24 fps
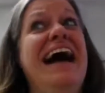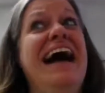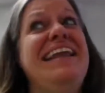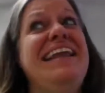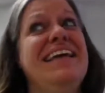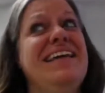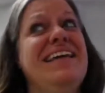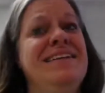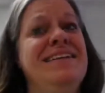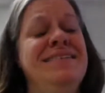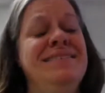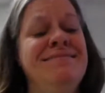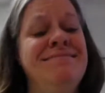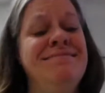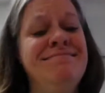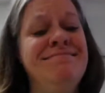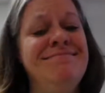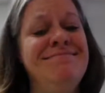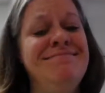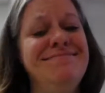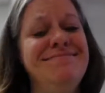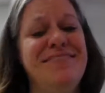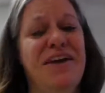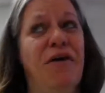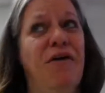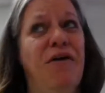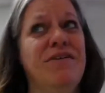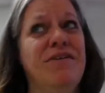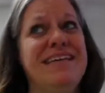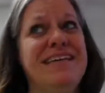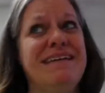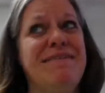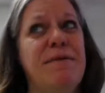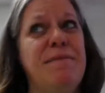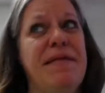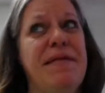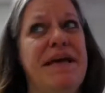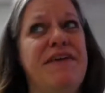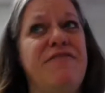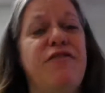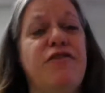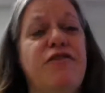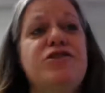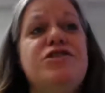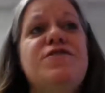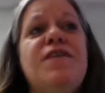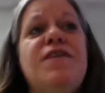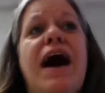I didn't. The whole time I'm like,
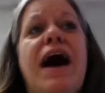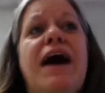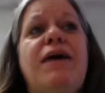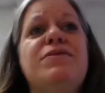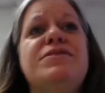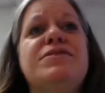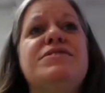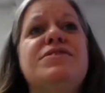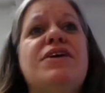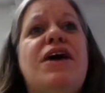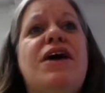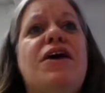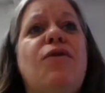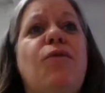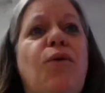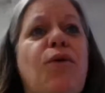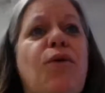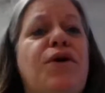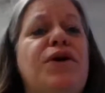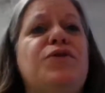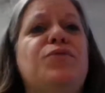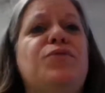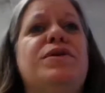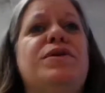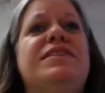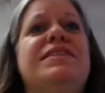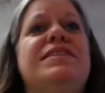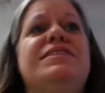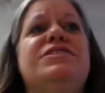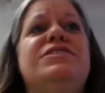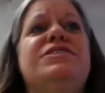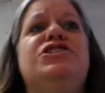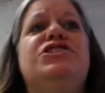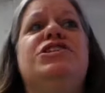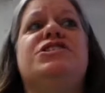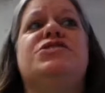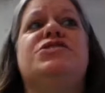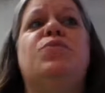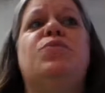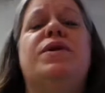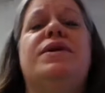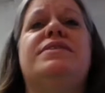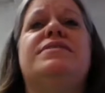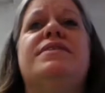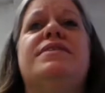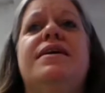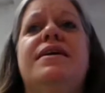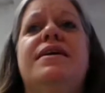first of all, I was worried when she just
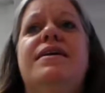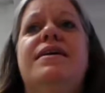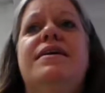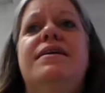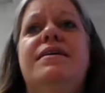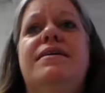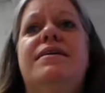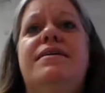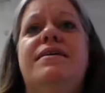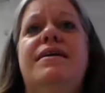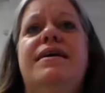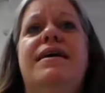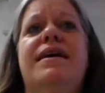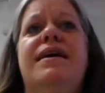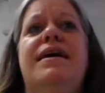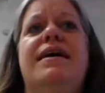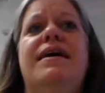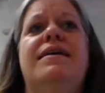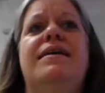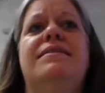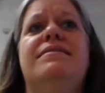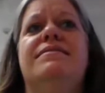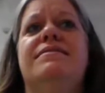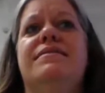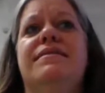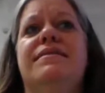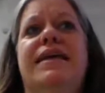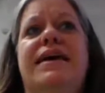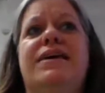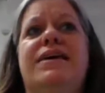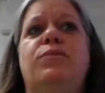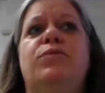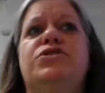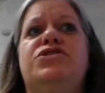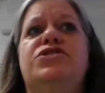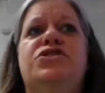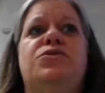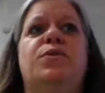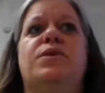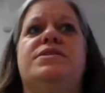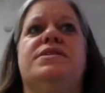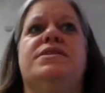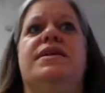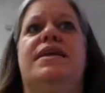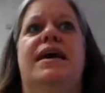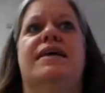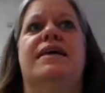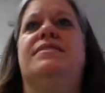went, like when she
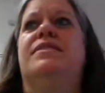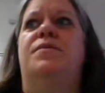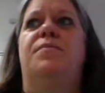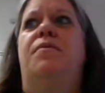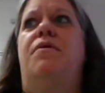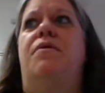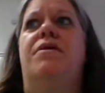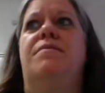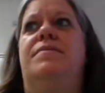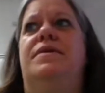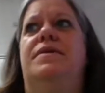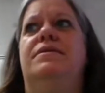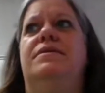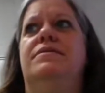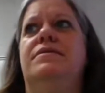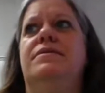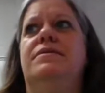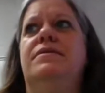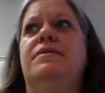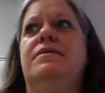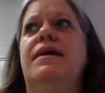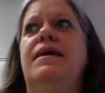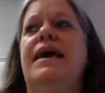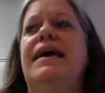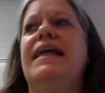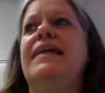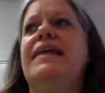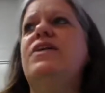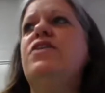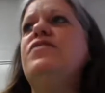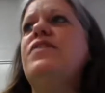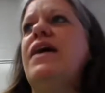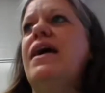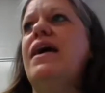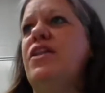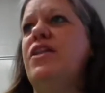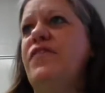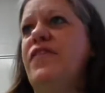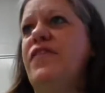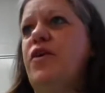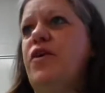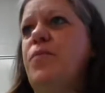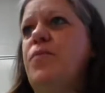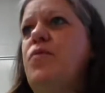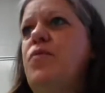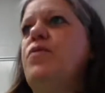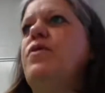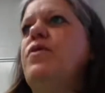wasn't at the apartment. And I know the
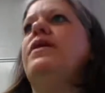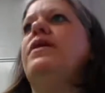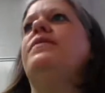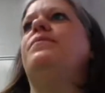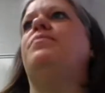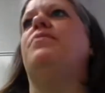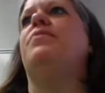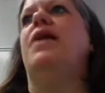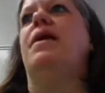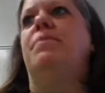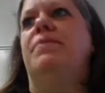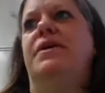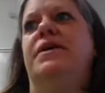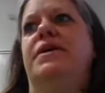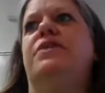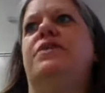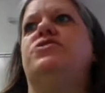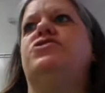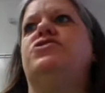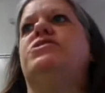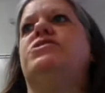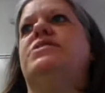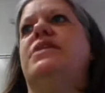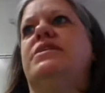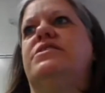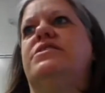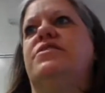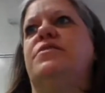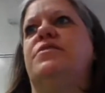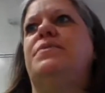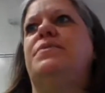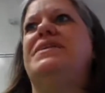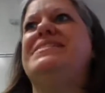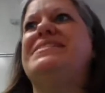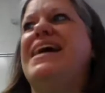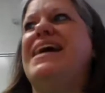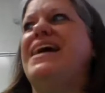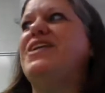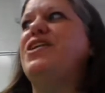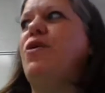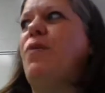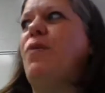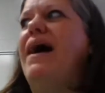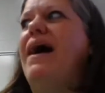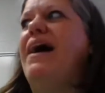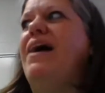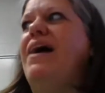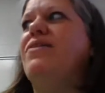elevator boy probably, you know, she's like, but he's got to
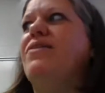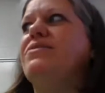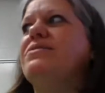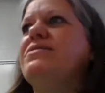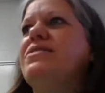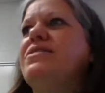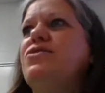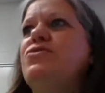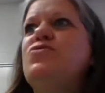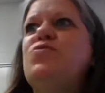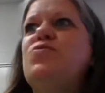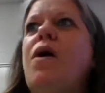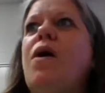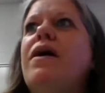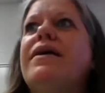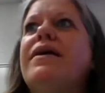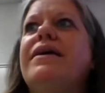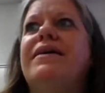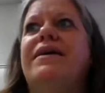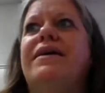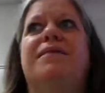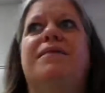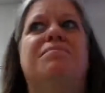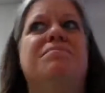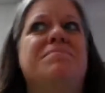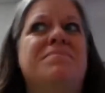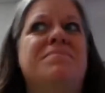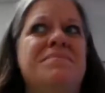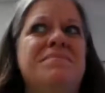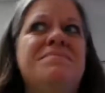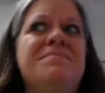go out. Who's walking him?